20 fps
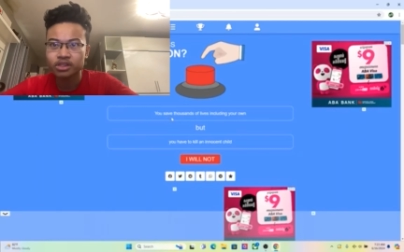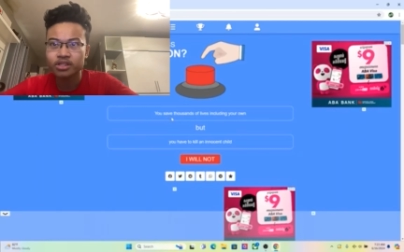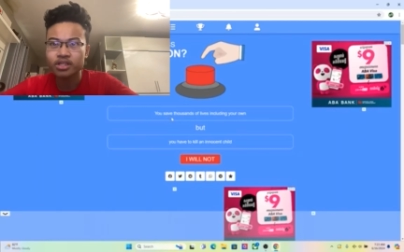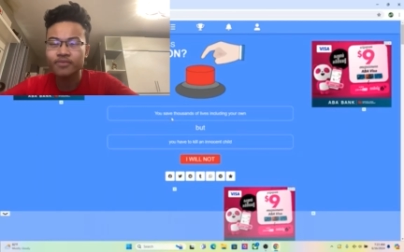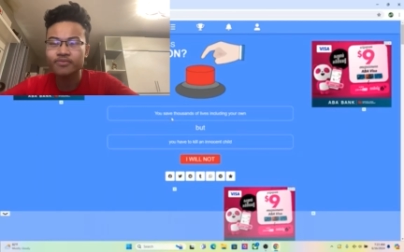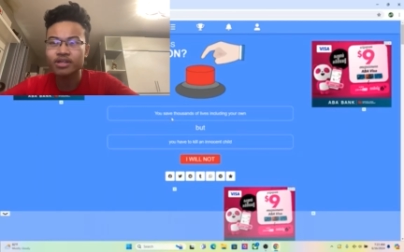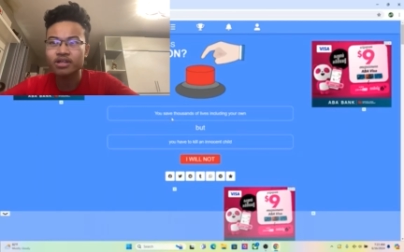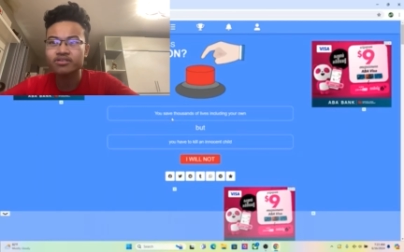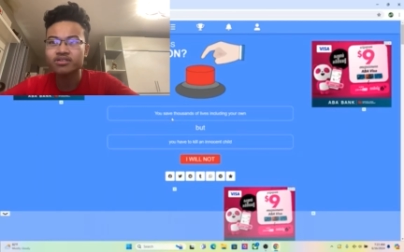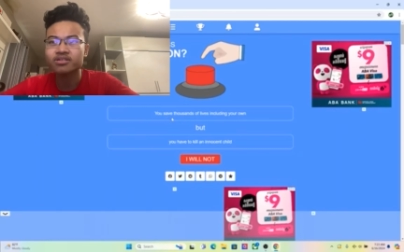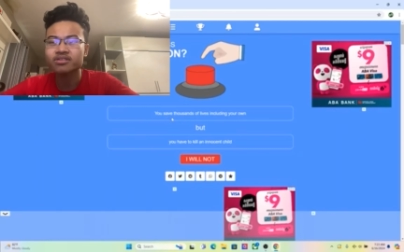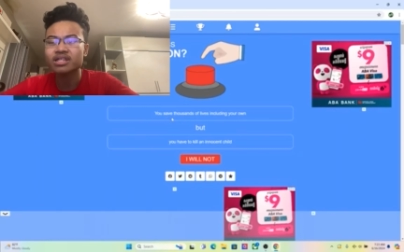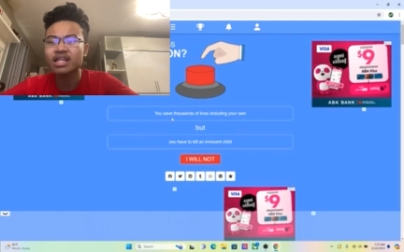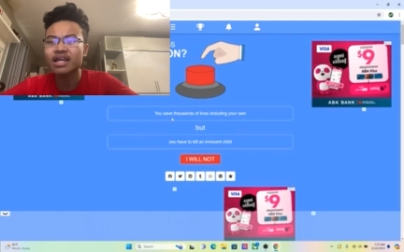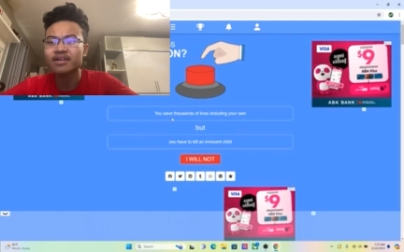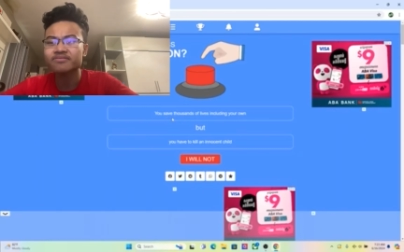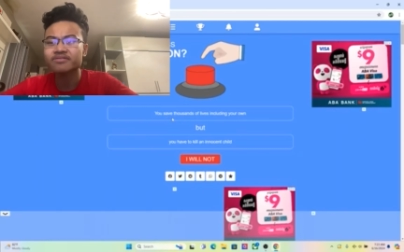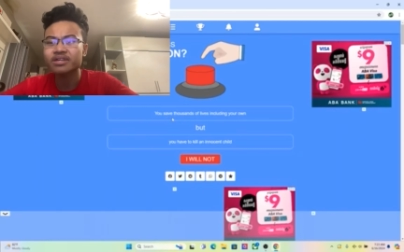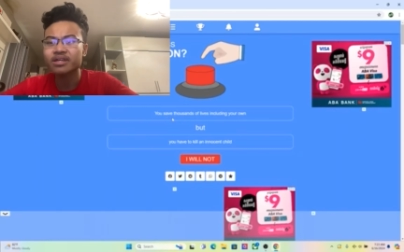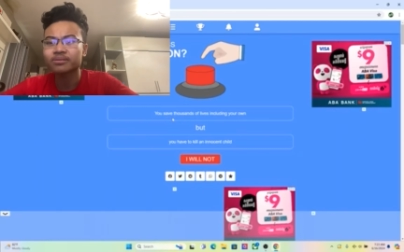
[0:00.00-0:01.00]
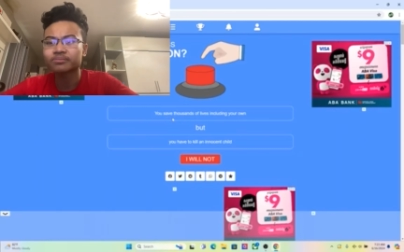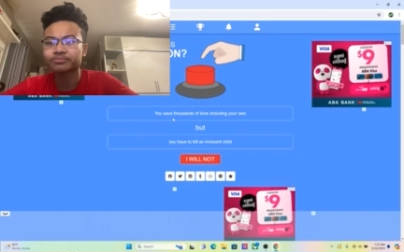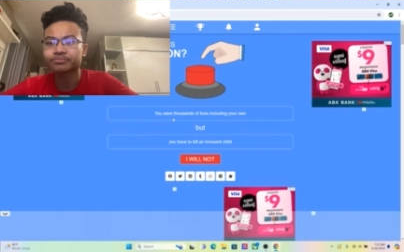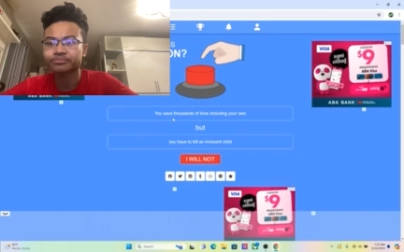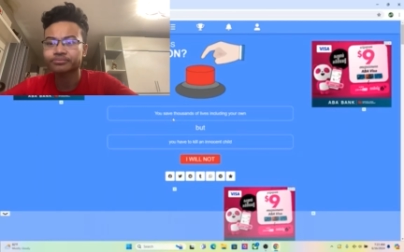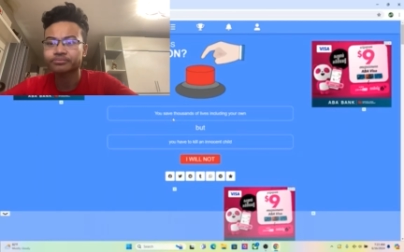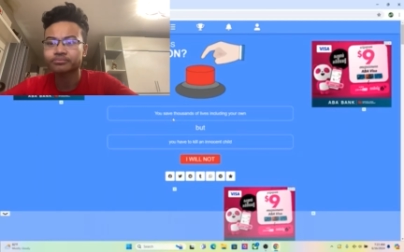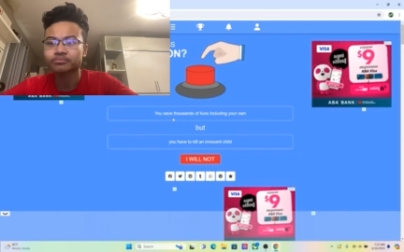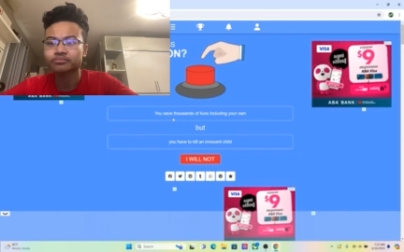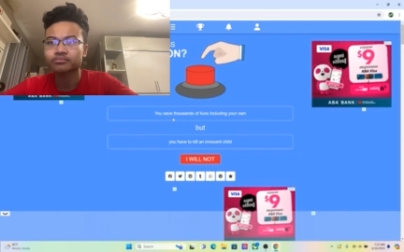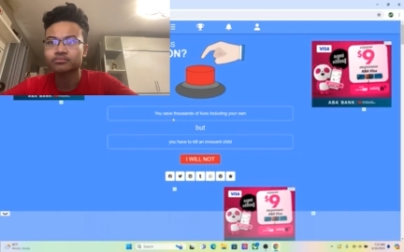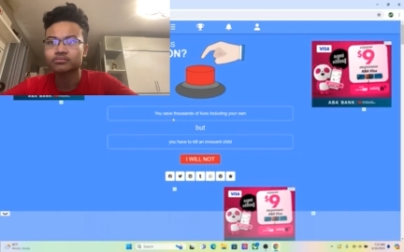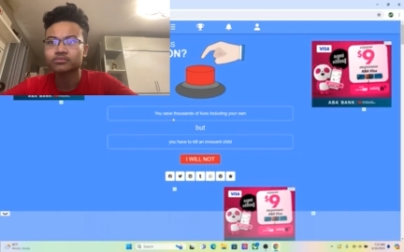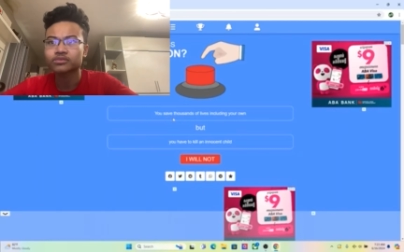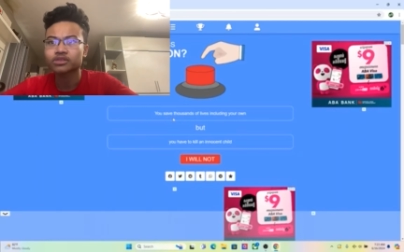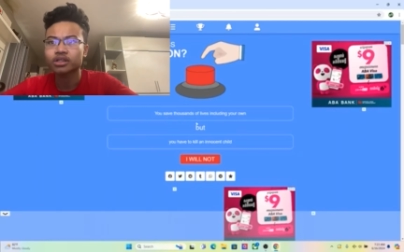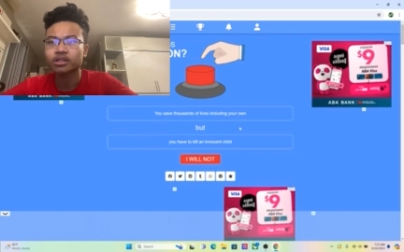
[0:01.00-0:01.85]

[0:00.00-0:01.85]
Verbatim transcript: Save thousands of lives here. Yeah.